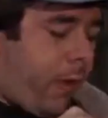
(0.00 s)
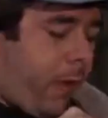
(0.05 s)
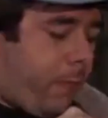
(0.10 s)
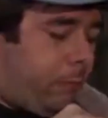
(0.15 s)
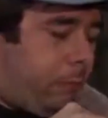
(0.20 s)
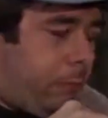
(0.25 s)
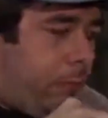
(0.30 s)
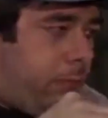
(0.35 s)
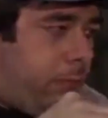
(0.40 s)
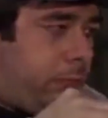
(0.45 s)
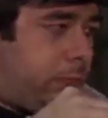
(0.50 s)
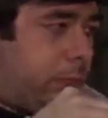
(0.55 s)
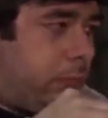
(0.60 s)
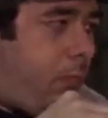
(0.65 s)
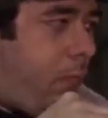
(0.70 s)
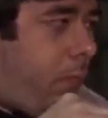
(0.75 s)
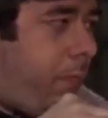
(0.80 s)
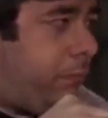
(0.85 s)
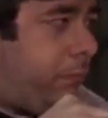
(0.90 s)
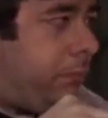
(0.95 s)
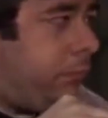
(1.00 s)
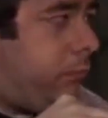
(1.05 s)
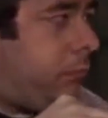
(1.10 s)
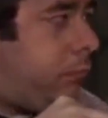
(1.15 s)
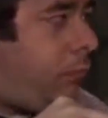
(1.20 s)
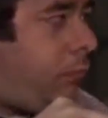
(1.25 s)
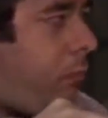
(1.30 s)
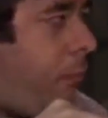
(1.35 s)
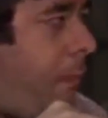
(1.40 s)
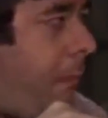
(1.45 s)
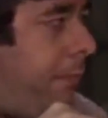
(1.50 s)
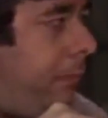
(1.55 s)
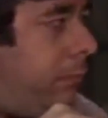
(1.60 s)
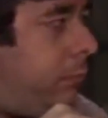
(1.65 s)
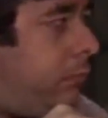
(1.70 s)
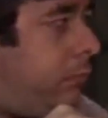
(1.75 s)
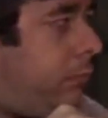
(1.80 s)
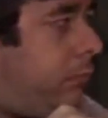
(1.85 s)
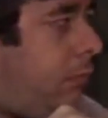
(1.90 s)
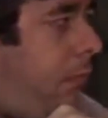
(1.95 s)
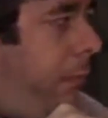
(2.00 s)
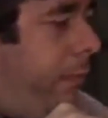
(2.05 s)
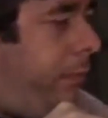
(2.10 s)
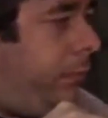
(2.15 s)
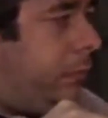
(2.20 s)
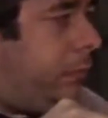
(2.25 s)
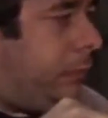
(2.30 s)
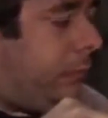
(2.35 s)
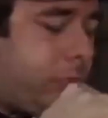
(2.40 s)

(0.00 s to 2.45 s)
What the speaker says: so they all shame him. The entire group.